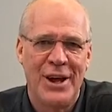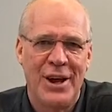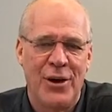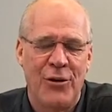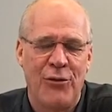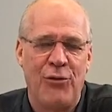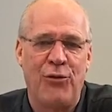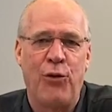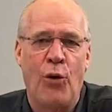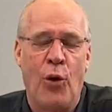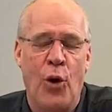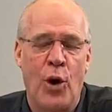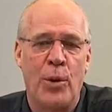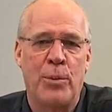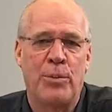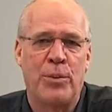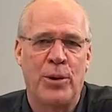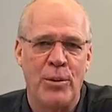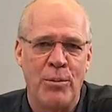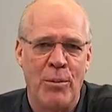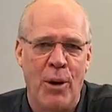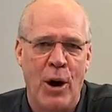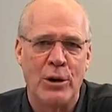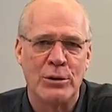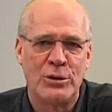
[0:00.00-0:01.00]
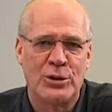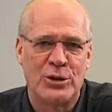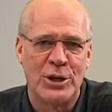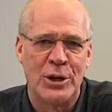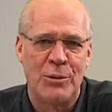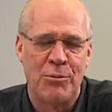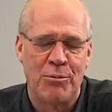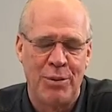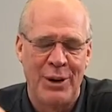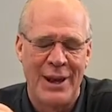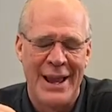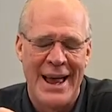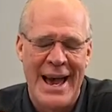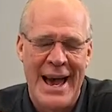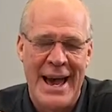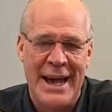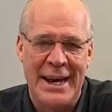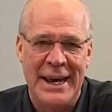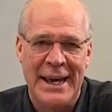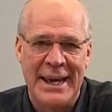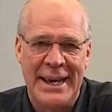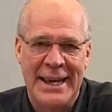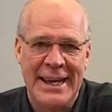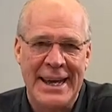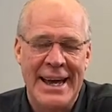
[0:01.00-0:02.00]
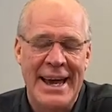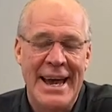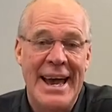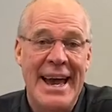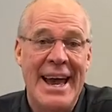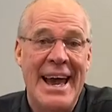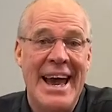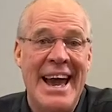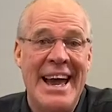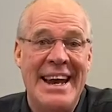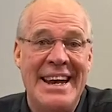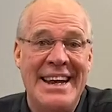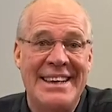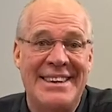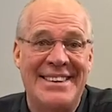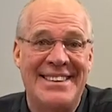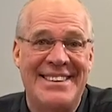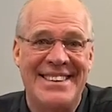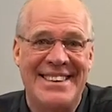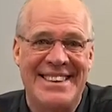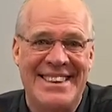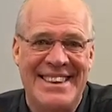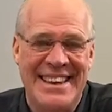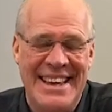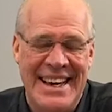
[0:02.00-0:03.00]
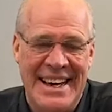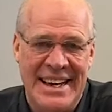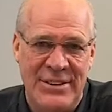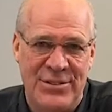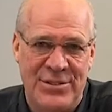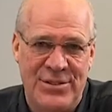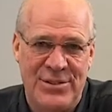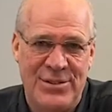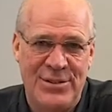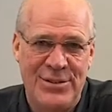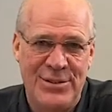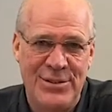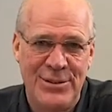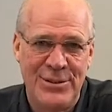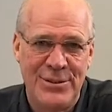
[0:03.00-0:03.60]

for promotion planning, and it's this.